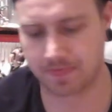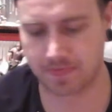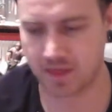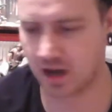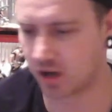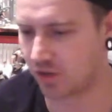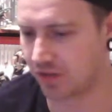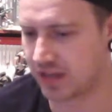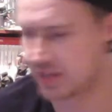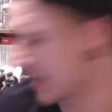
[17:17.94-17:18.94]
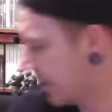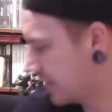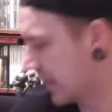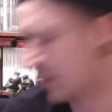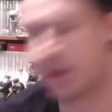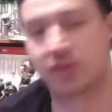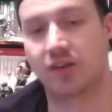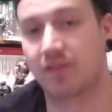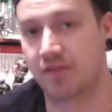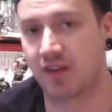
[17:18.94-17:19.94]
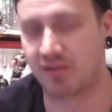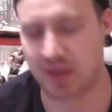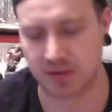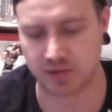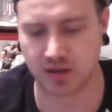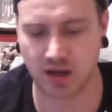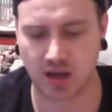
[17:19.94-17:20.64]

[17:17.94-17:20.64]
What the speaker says: I got these games and the Mega Drive for £5,